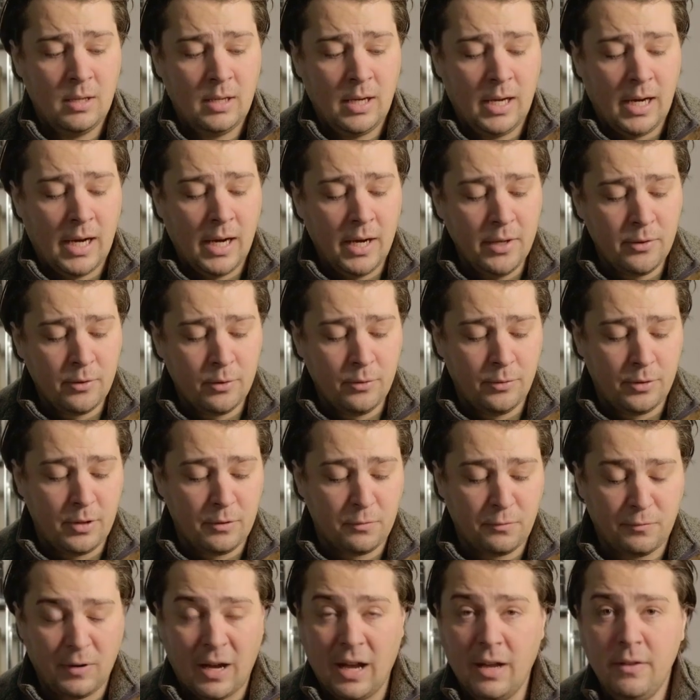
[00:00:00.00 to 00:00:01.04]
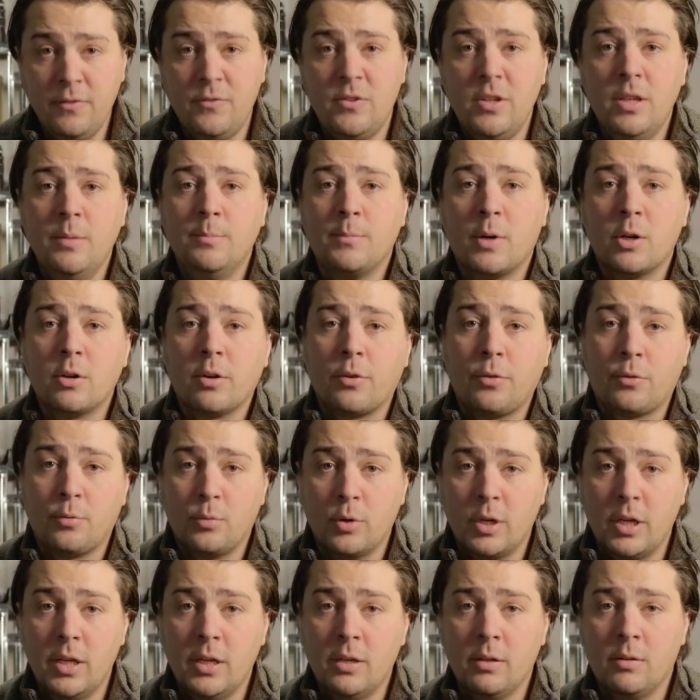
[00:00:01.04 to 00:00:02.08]
either the 5D Mark
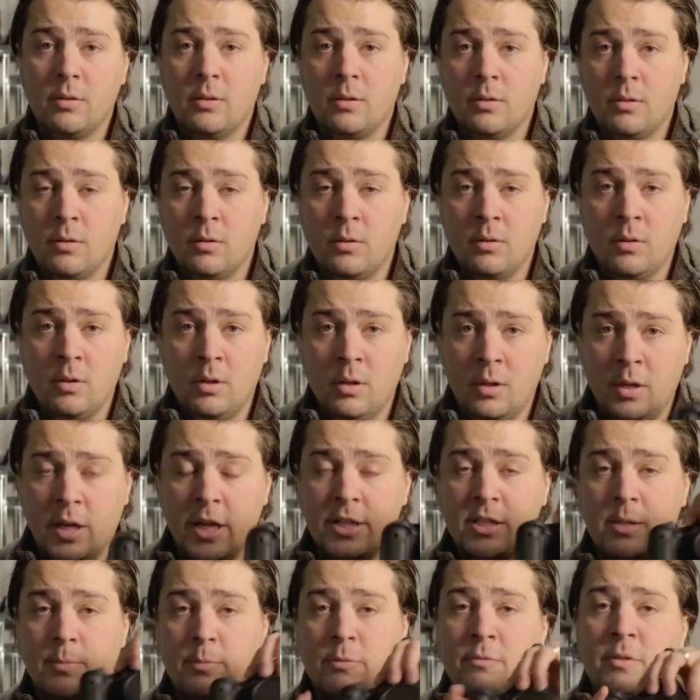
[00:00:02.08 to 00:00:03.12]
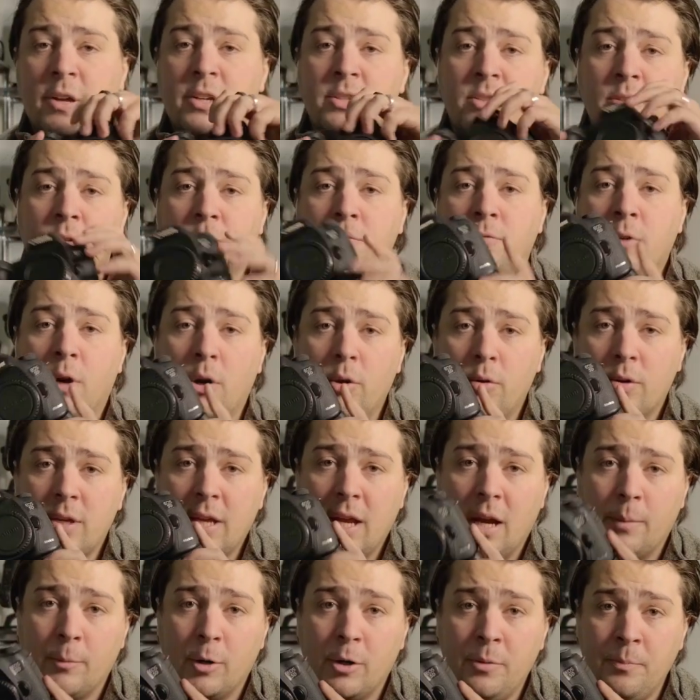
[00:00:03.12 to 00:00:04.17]
III as a professional photo
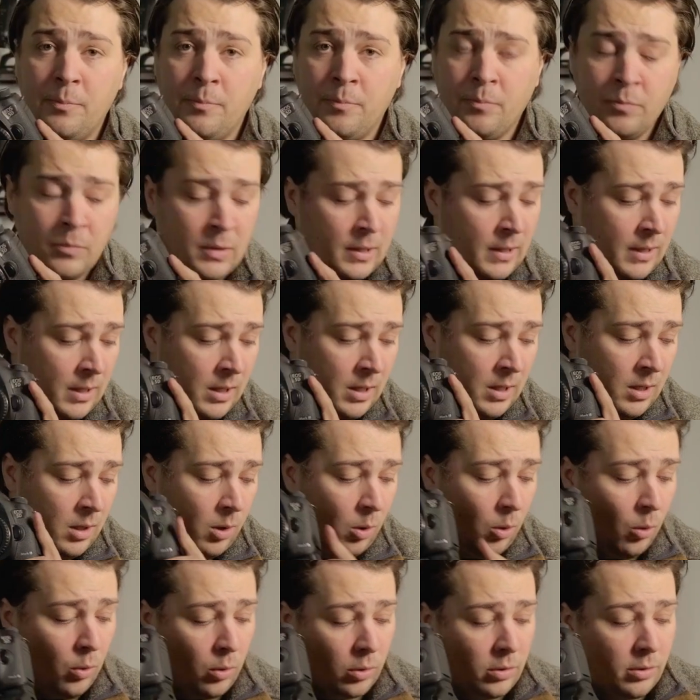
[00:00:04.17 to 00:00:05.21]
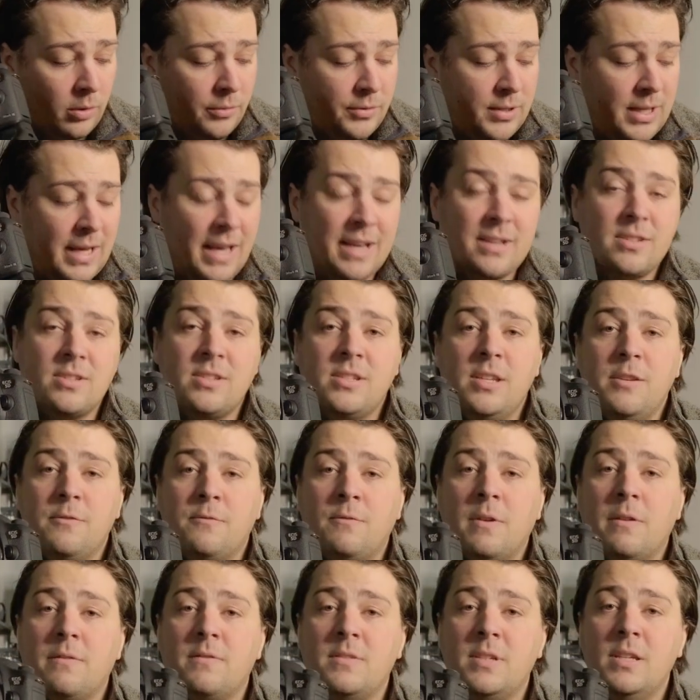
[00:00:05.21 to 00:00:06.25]
camera or the
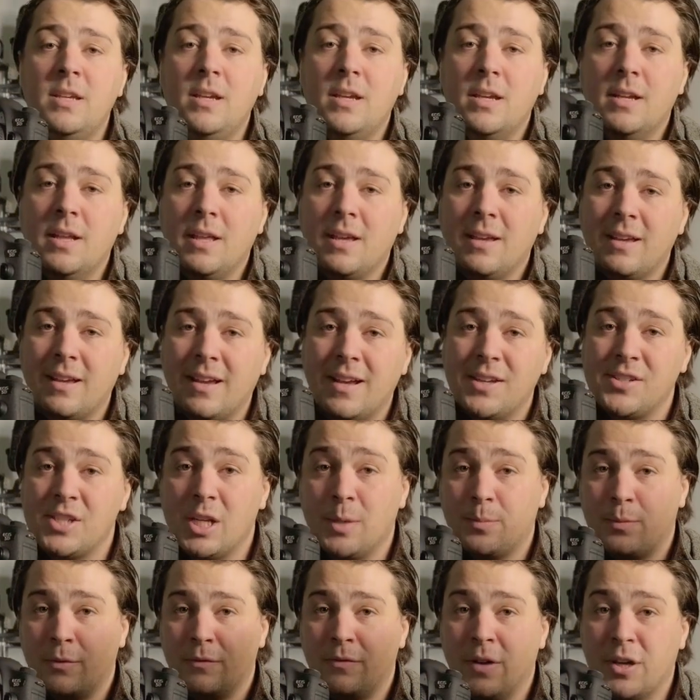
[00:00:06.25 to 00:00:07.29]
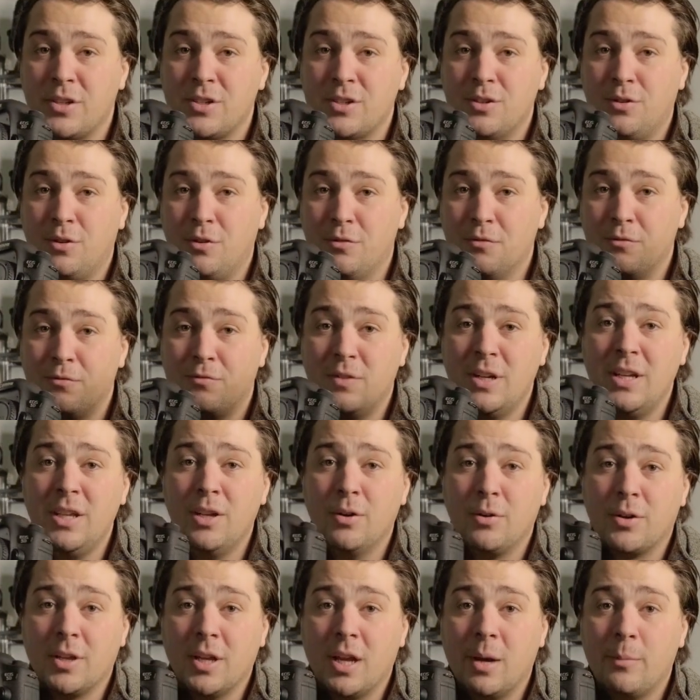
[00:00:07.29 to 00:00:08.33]
XC15 as a professional video
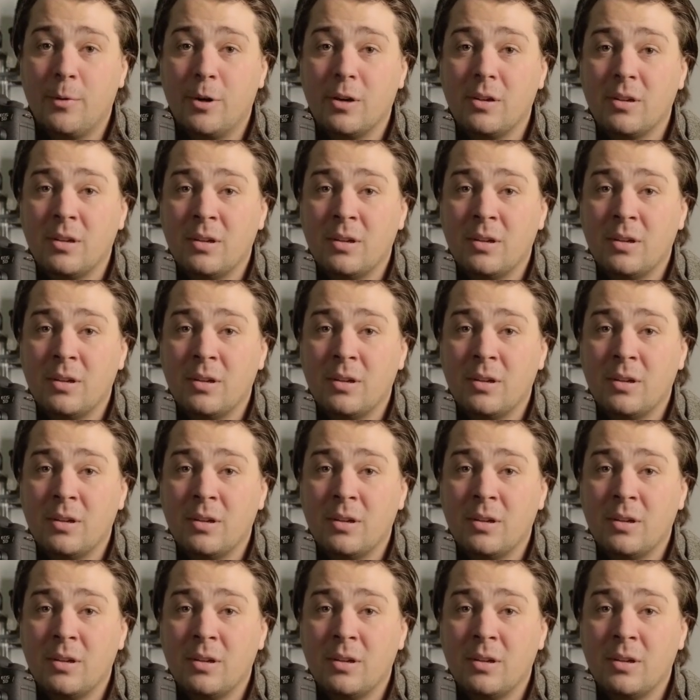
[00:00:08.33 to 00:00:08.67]
camera,